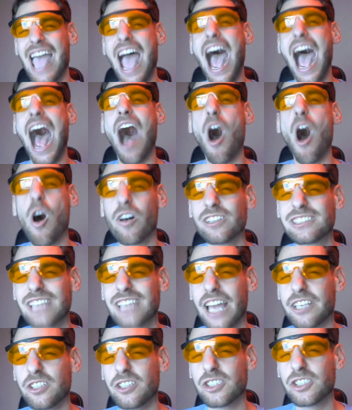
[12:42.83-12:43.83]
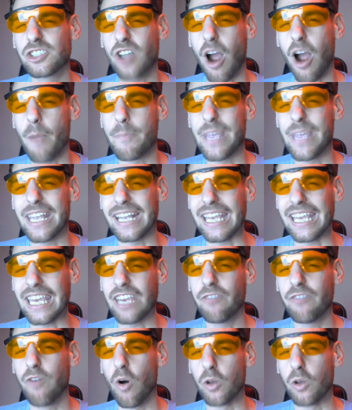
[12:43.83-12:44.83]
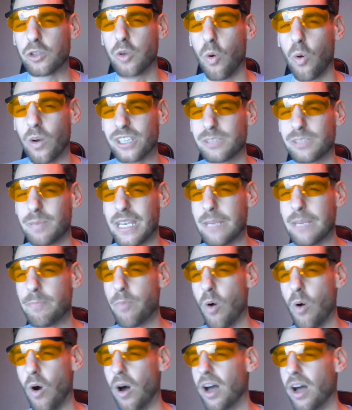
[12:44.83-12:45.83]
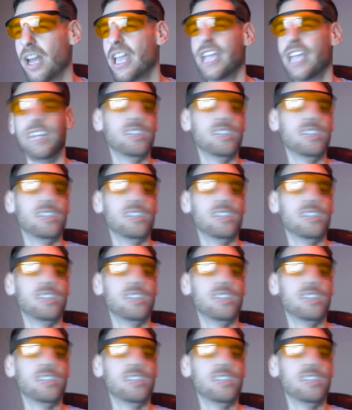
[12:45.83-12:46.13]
All of a sudden you start being evil towards people.